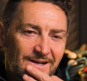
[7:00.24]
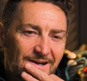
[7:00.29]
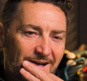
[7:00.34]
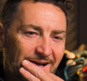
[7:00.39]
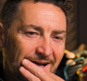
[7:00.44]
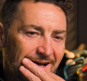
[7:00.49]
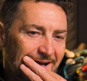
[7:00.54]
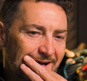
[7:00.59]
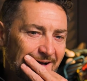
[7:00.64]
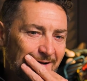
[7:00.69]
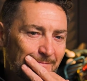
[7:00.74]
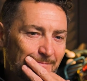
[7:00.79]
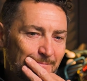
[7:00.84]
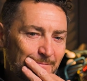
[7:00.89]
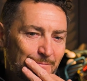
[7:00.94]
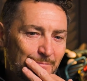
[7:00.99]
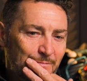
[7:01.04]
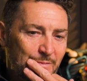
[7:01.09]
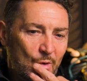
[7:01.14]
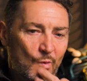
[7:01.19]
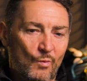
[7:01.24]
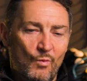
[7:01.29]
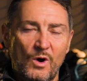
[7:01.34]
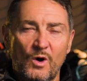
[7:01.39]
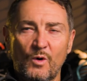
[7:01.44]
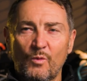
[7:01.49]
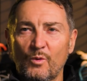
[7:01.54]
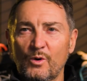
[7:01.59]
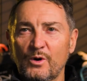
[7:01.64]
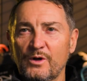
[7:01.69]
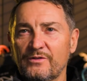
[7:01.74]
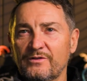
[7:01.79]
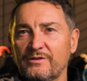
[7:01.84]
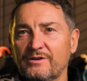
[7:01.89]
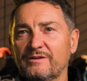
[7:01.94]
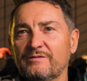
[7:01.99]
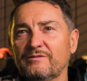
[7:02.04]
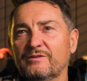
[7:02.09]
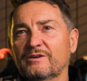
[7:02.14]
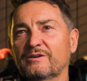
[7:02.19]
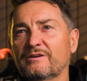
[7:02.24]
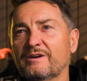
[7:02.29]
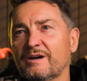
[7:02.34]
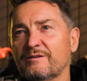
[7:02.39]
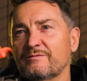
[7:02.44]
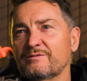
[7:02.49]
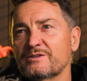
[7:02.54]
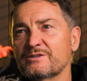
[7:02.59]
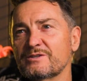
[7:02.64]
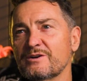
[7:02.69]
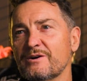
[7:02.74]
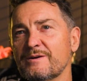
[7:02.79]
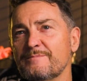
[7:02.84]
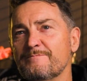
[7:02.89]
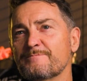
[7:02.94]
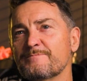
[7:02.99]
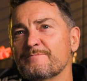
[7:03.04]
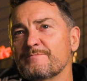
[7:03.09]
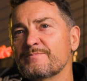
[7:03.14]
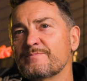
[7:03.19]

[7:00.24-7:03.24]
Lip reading: but well worth it if you have the time.